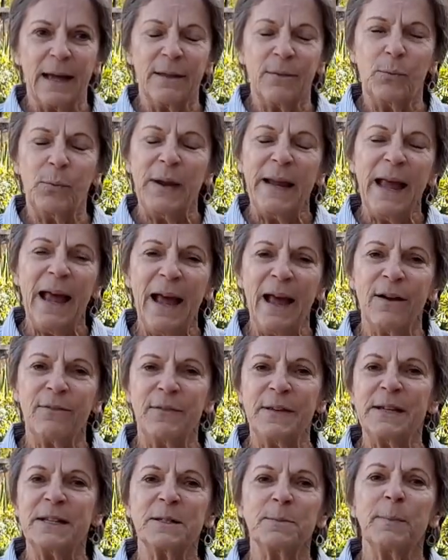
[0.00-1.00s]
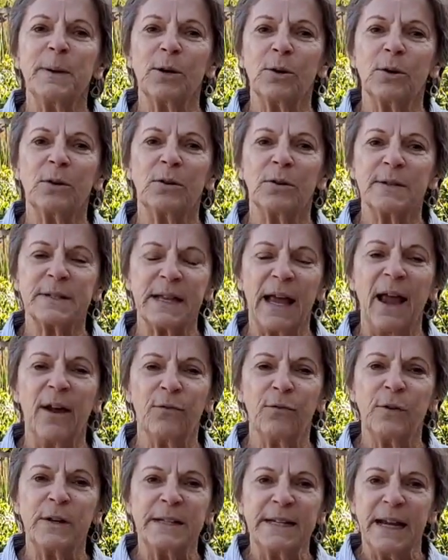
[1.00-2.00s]
we have these miracles
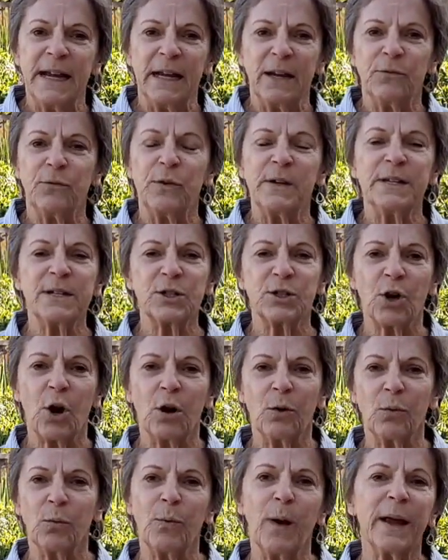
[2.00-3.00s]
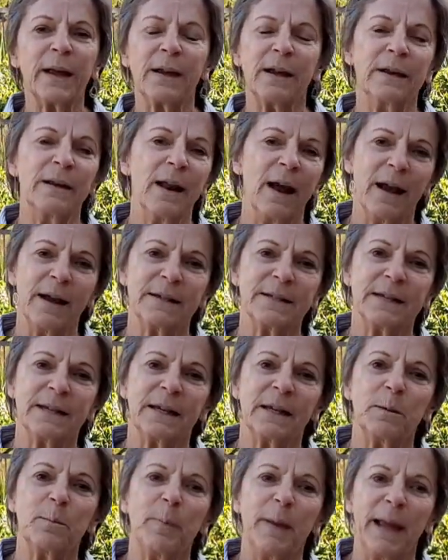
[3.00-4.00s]
every day if we start
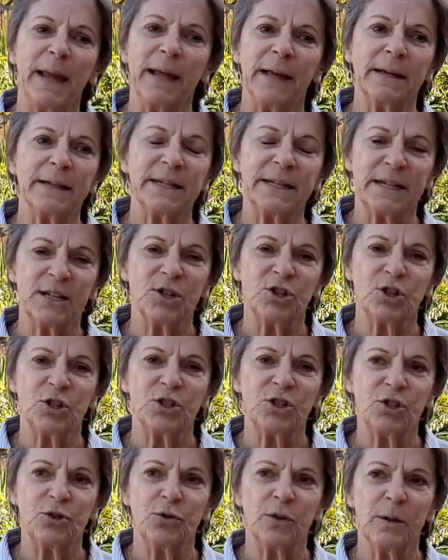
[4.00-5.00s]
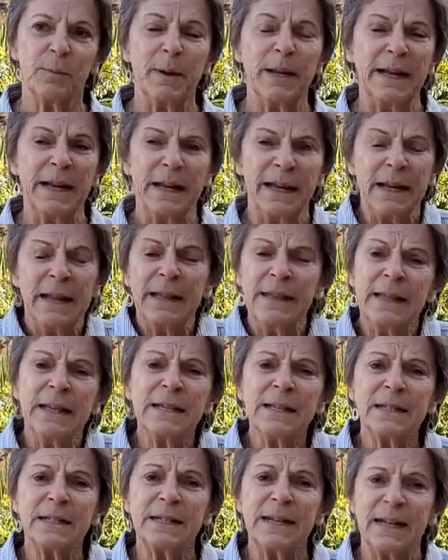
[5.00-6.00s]
recognizing and paying attention to them. And, in
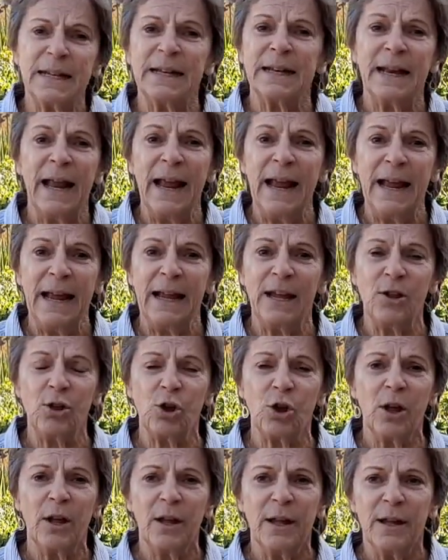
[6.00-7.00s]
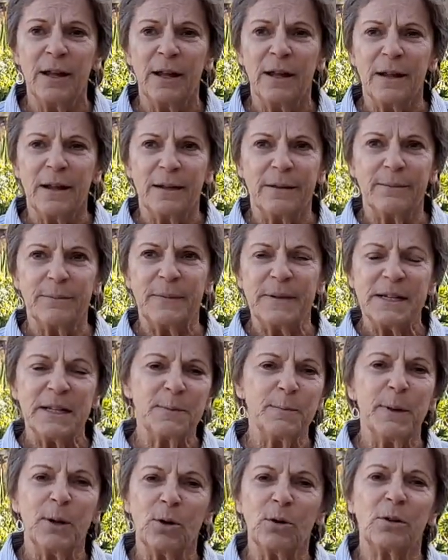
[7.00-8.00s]
this day and age, these
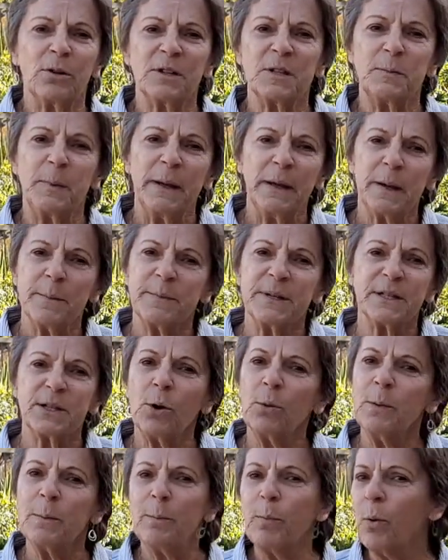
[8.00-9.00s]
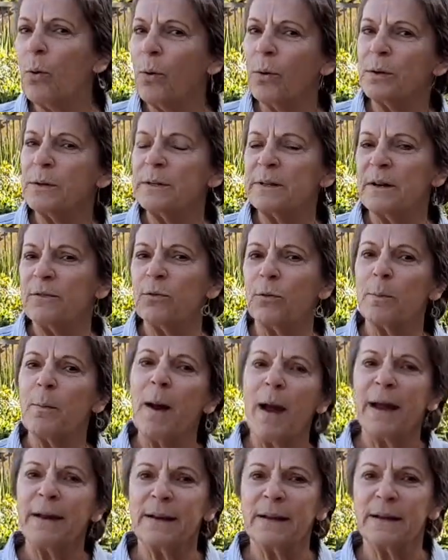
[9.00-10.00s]
miracles become so important of
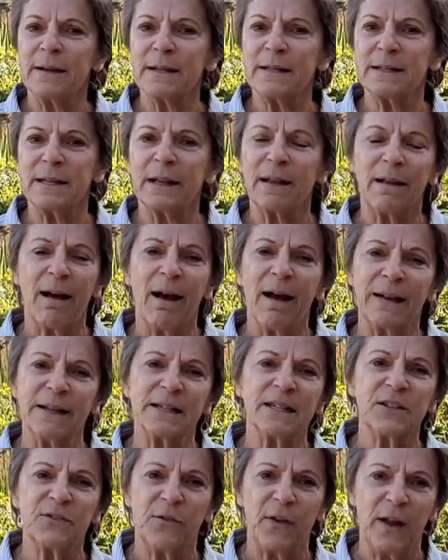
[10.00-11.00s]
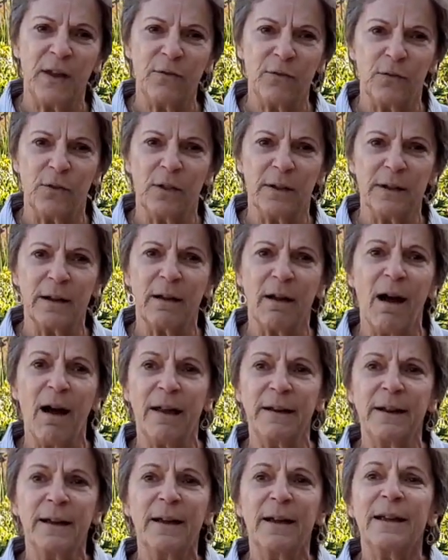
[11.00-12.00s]
reminding us that God is faithful and
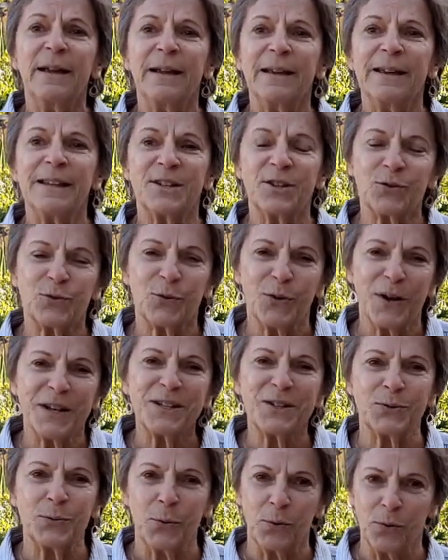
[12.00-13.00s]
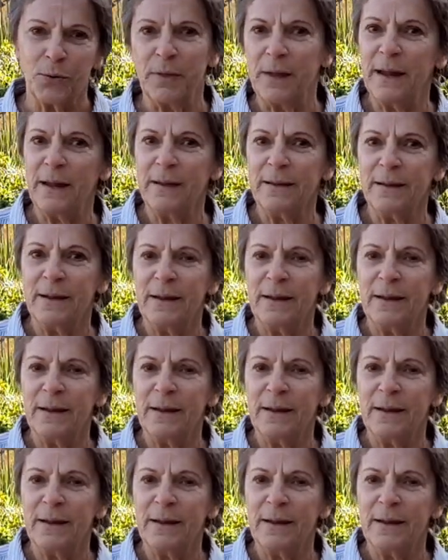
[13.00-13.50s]
God is trustworthy.